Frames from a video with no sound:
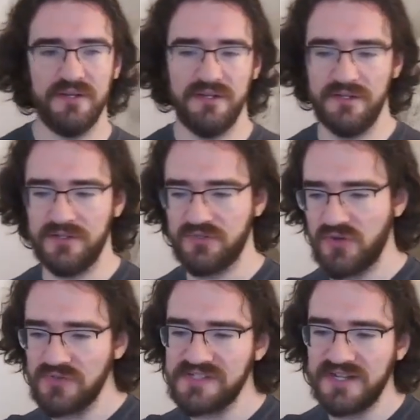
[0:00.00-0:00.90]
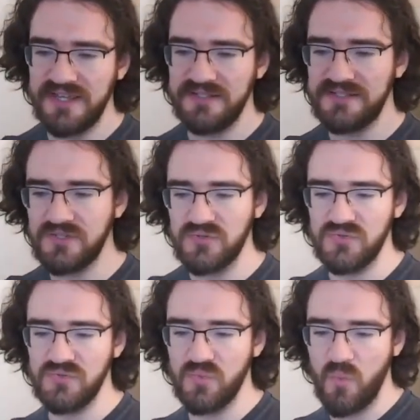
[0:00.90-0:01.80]
translates
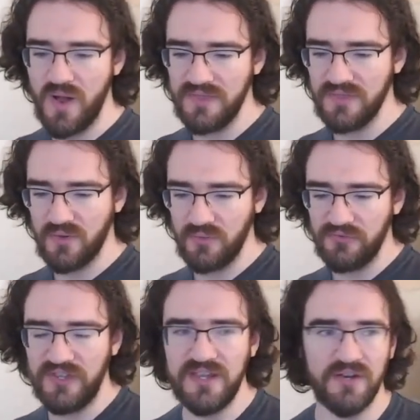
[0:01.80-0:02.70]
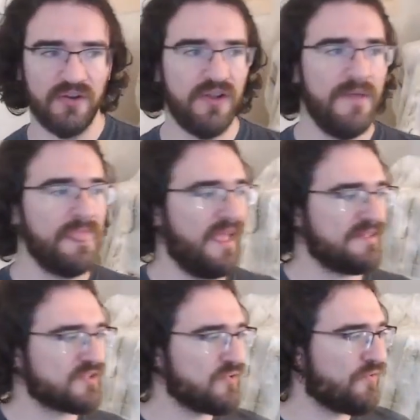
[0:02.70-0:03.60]
to one container. And
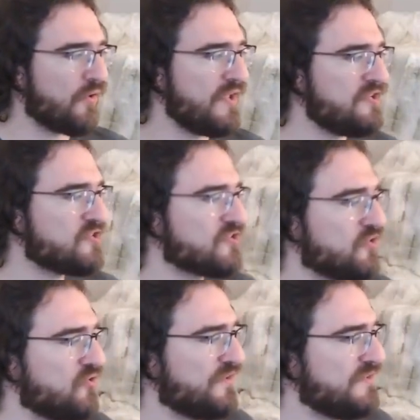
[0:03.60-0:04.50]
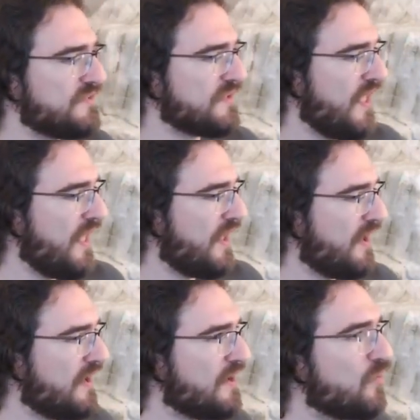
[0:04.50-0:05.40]
so for each service,
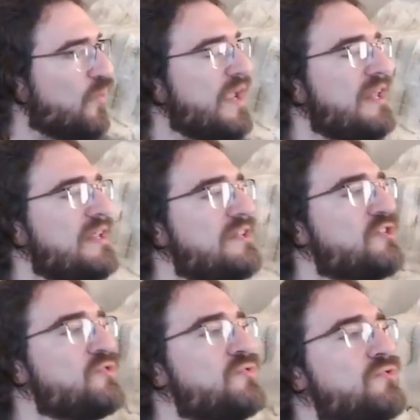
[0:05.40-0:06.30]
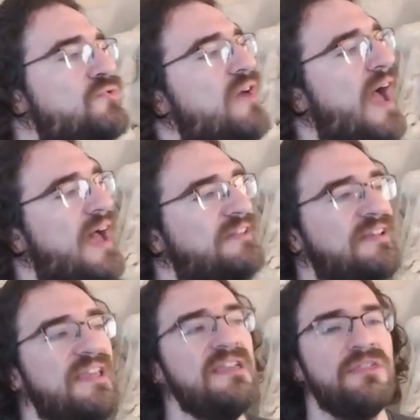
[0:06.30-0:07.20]
we need to add
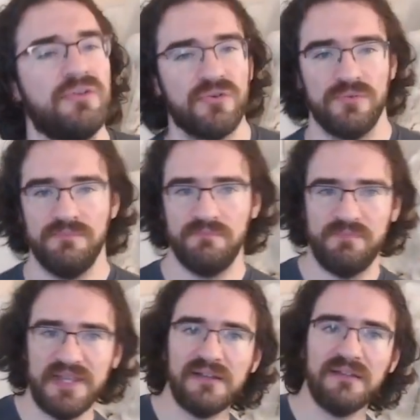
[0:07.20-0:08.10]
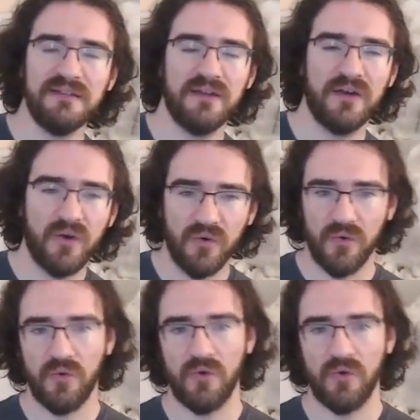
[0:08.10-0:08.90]
either build or